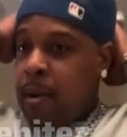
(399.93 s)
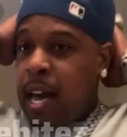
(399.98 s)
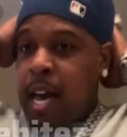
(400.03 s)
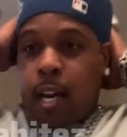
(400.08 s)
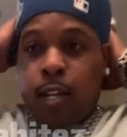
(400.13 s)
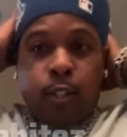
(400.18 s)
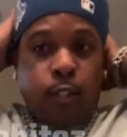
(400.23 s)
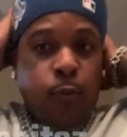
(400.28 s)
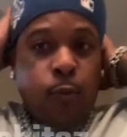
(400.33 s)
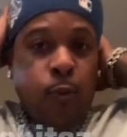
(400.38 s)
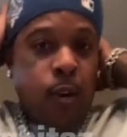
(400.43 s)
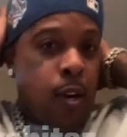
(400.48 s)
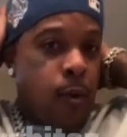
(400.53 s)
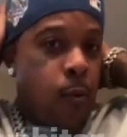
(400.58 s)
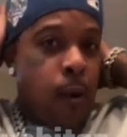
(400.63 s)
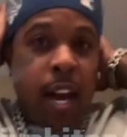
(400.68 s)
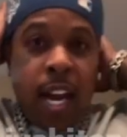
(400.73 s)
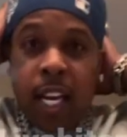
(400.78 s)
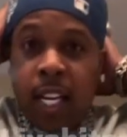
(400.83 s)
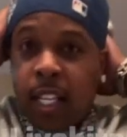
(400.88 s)
house and
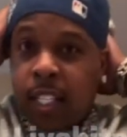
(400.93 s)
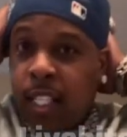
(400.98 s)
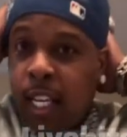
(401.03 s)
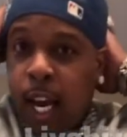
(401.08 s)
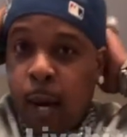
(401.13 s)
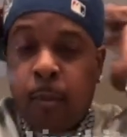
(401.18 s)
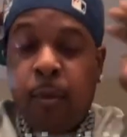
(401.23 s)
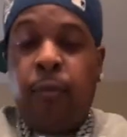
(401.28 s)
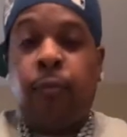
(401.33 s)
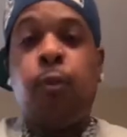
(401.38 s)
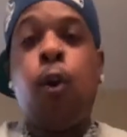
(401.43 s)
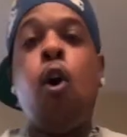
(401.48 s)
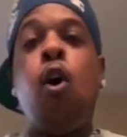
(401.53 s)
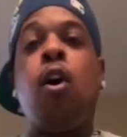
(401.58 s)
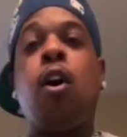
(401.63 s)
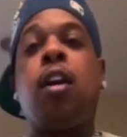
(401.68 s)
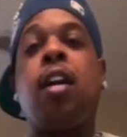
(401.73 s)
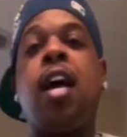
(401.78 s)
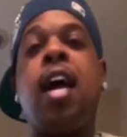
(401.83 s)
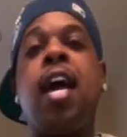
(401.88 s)
went way to Tampa,
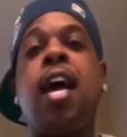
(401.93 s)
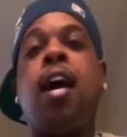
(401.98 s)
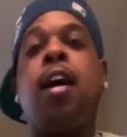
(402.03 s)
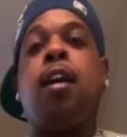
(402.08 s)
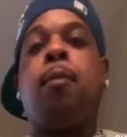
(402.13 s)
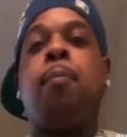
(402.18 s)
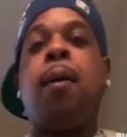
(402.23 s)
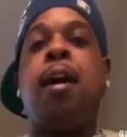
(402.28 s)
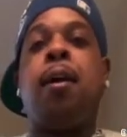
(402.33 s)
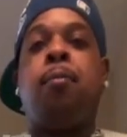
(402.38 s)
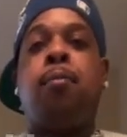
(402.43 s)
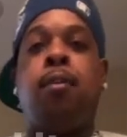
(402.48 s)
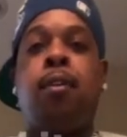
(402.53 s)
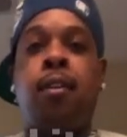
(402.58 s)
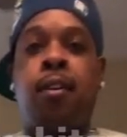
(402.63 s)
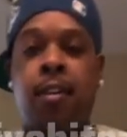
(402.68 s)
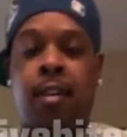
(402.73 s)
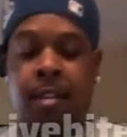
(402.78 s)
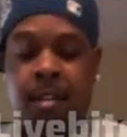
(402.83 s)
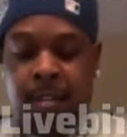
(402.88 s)
Florida to have the baby.